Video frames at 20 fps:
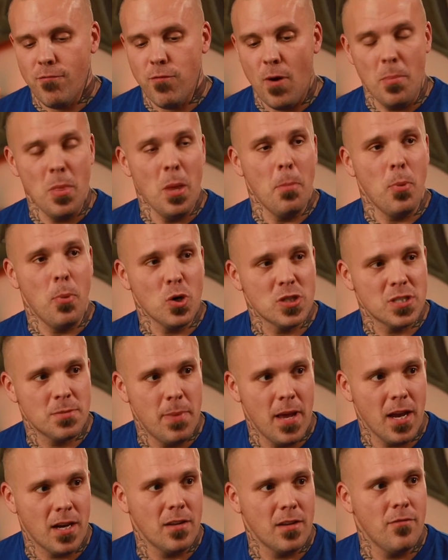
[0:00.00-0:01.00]
From the
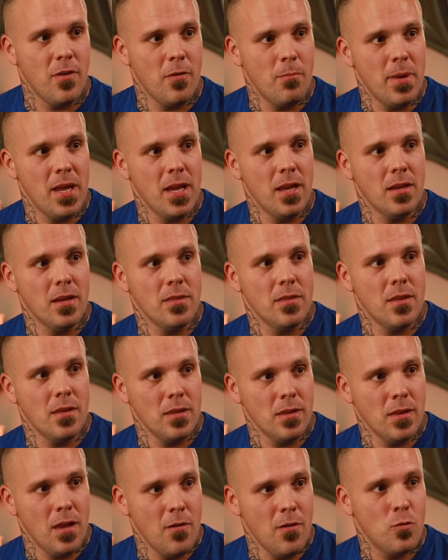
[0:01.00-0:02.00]
perspective of being the
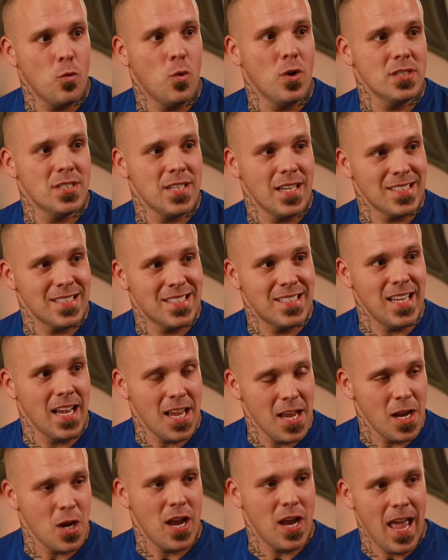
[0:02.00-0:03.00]
loved ones, that
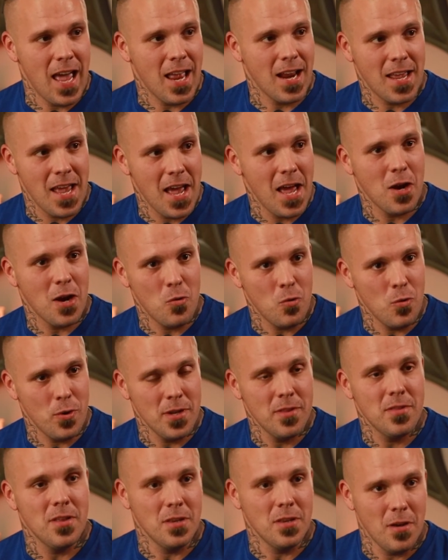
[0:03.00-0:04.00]
second
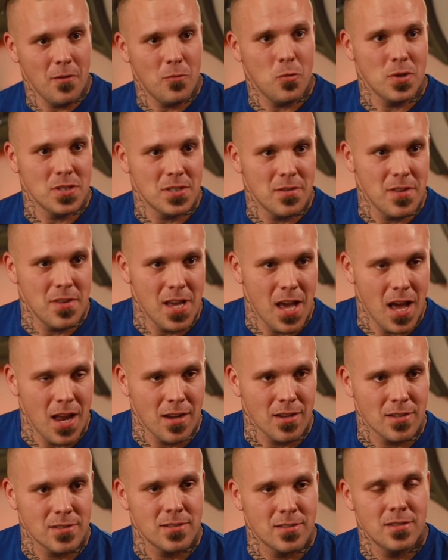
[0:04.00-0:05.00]
category, the loved ones of the
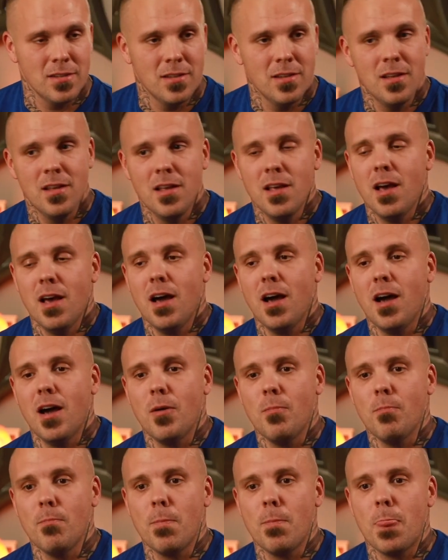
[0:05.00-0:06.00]
addicts,
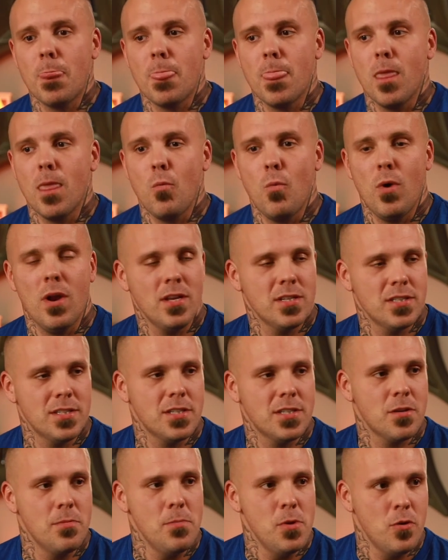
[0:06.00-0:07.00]
what has
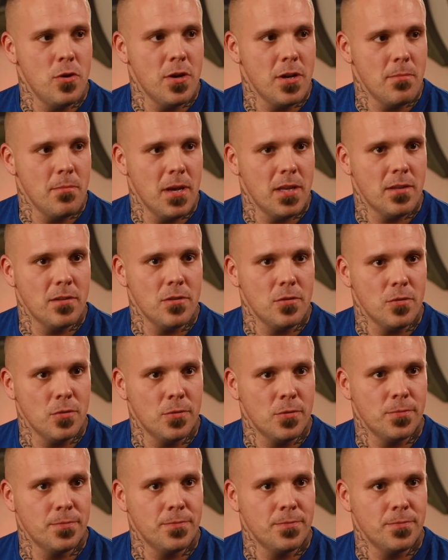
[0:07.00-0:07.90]
this community meant to you?